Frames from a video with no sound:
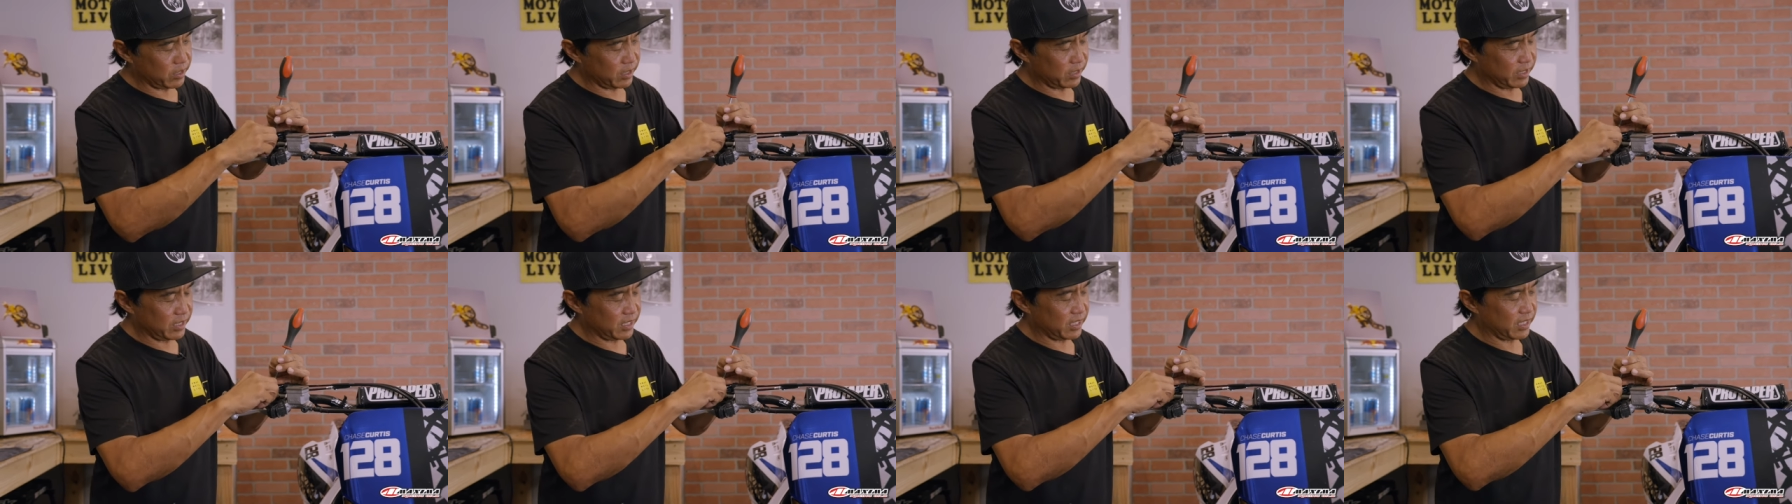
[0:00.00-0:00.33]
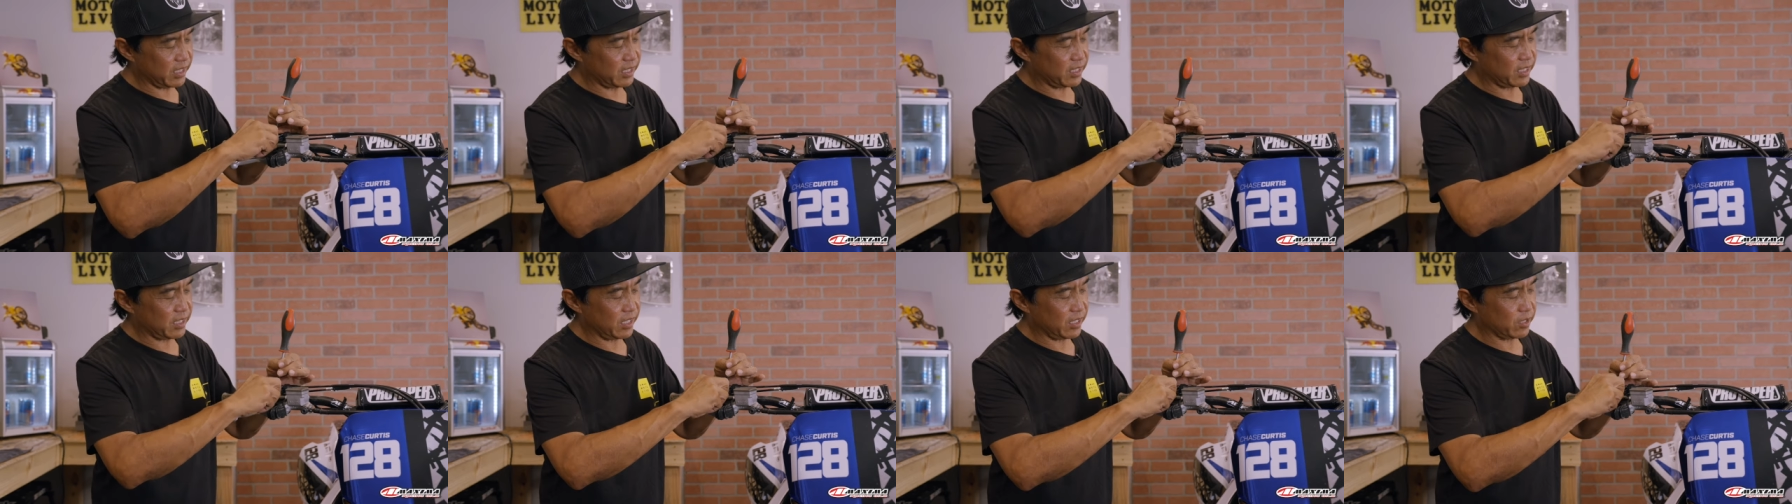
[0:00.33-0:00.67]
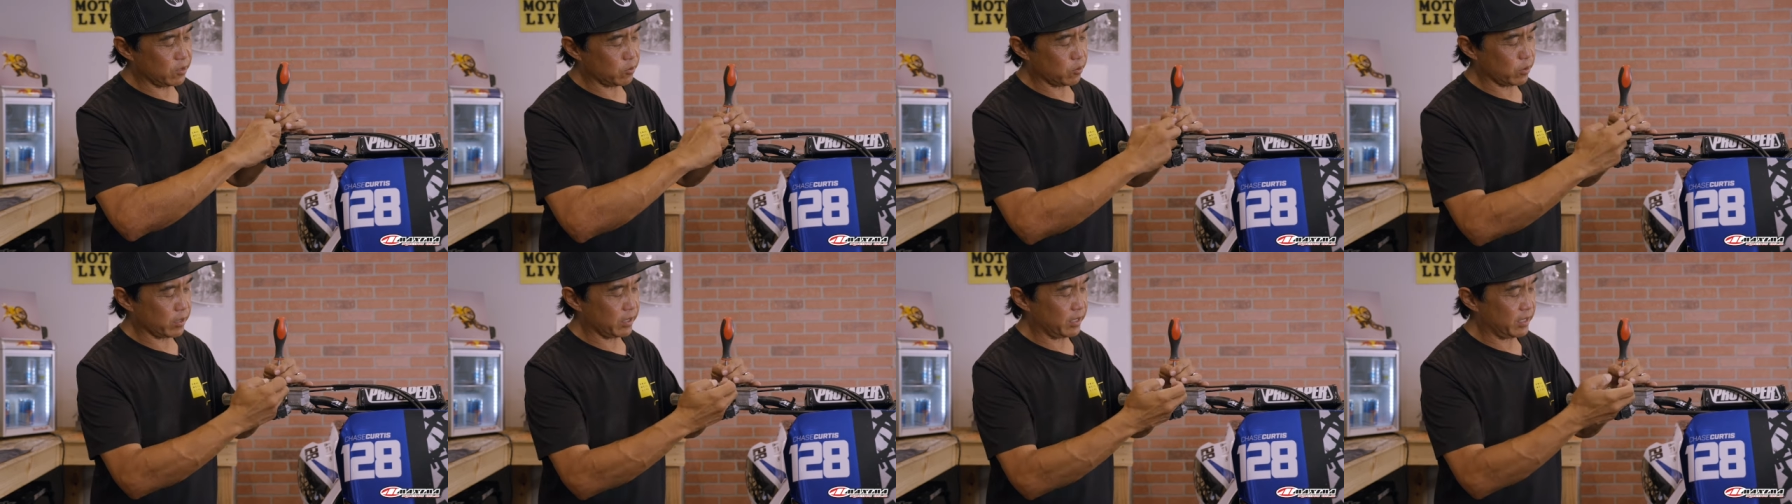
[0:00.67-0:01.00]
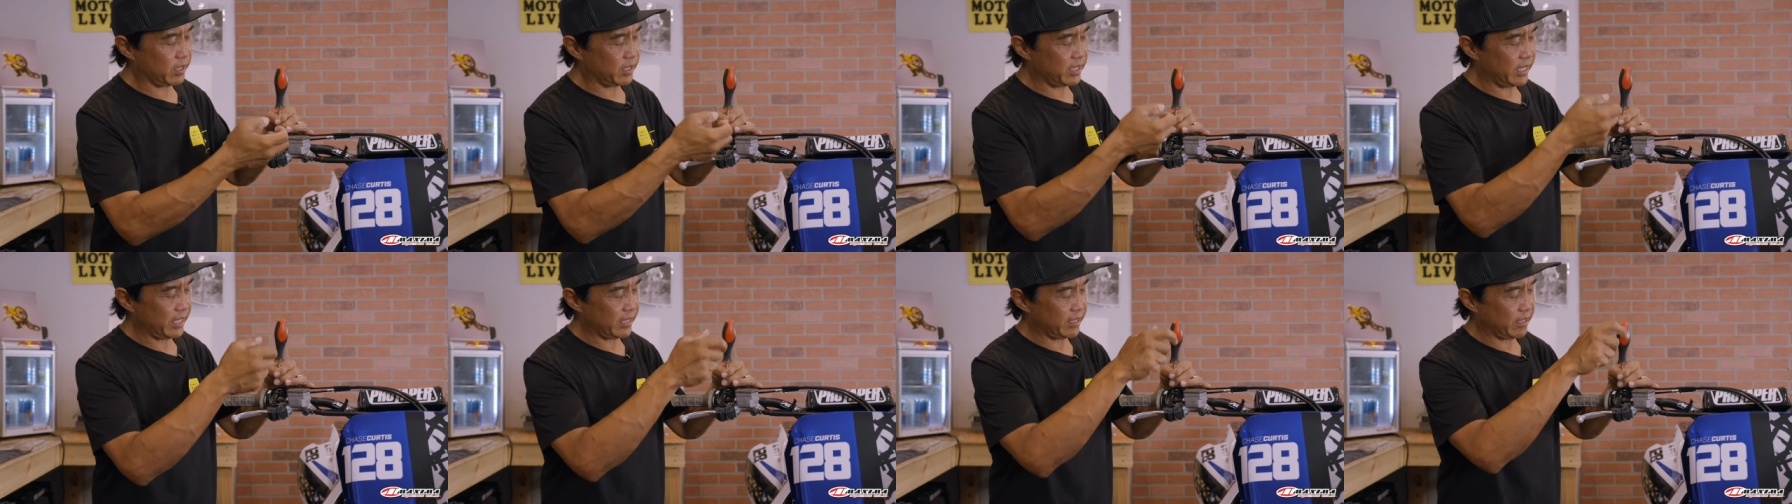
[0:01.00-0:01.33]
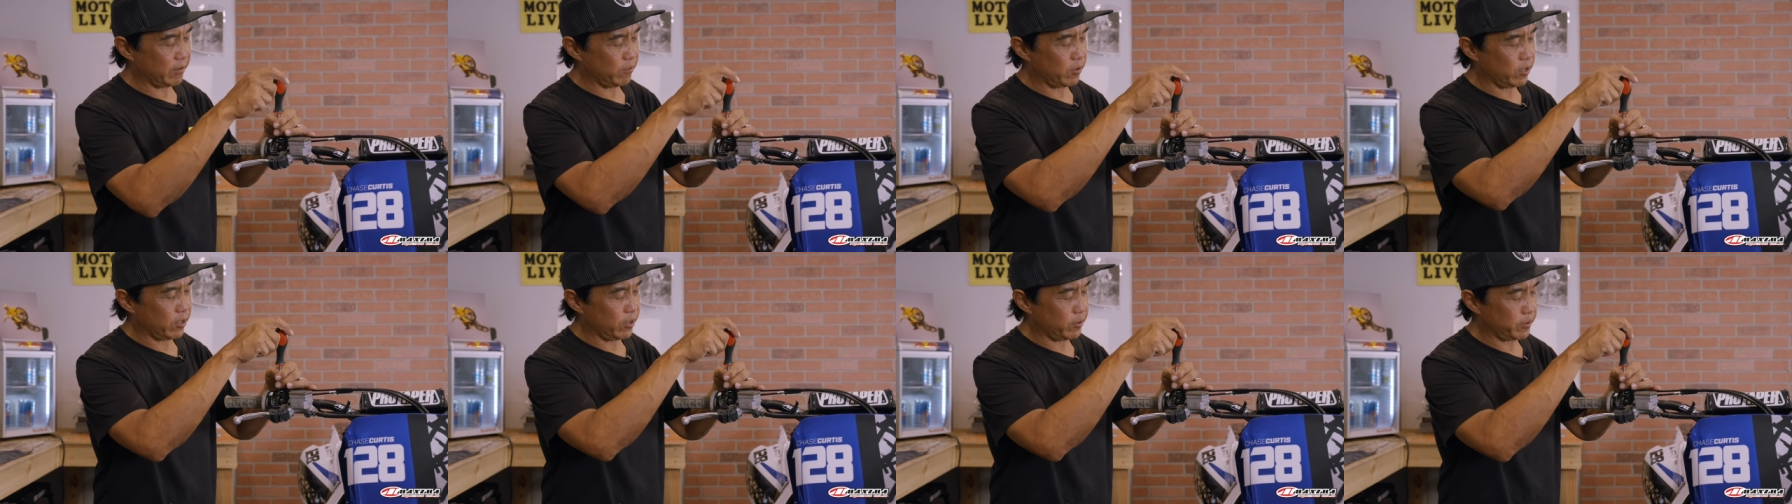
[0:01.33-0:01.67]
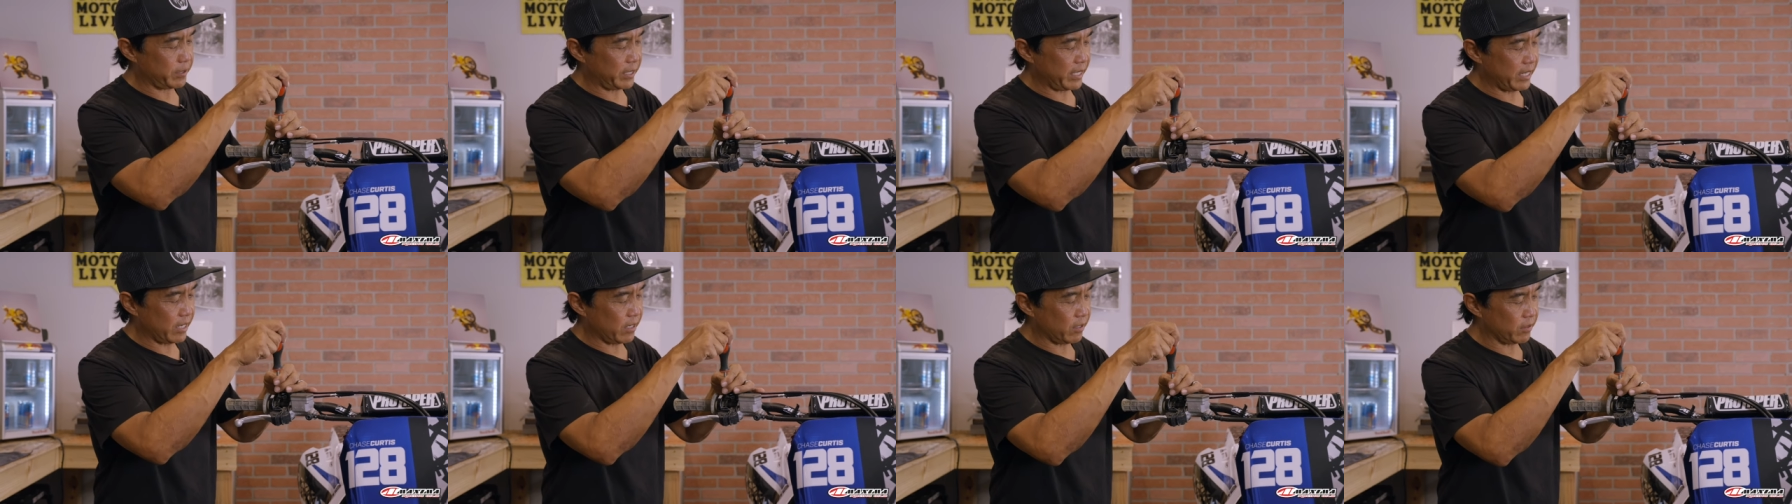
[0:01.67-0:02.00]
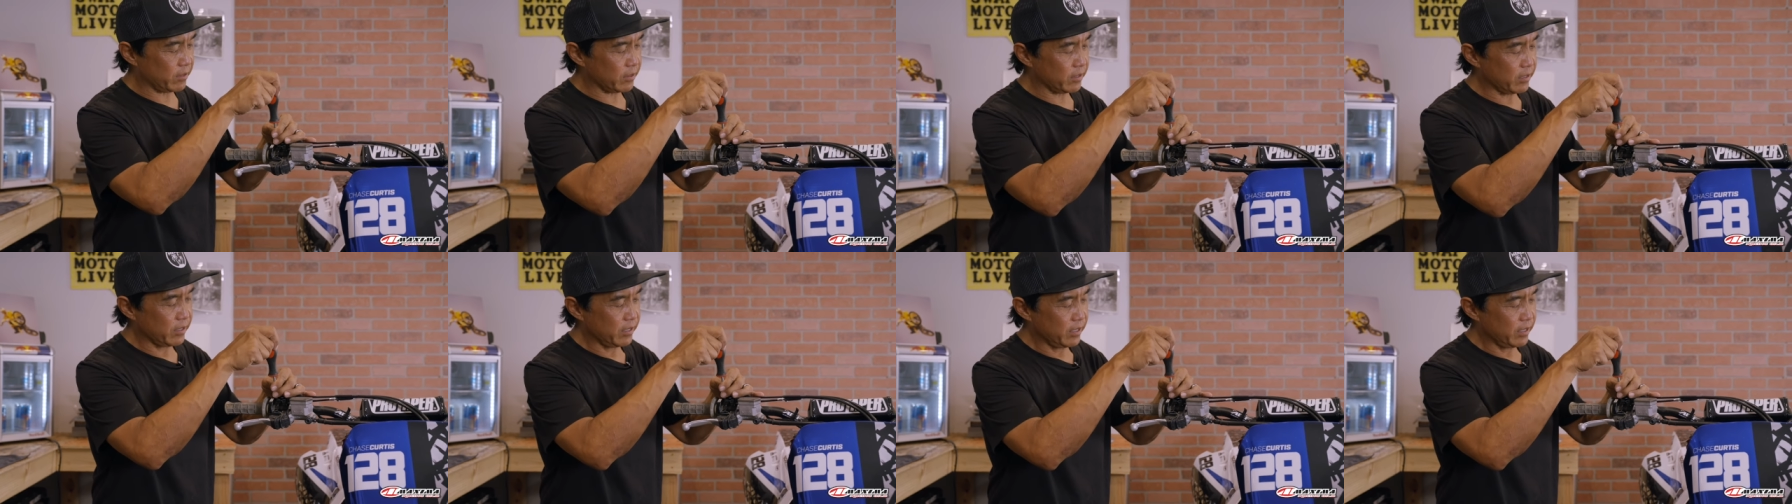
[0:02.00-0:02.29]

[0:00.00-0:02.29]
In this instance, we're gonna take them all the way out,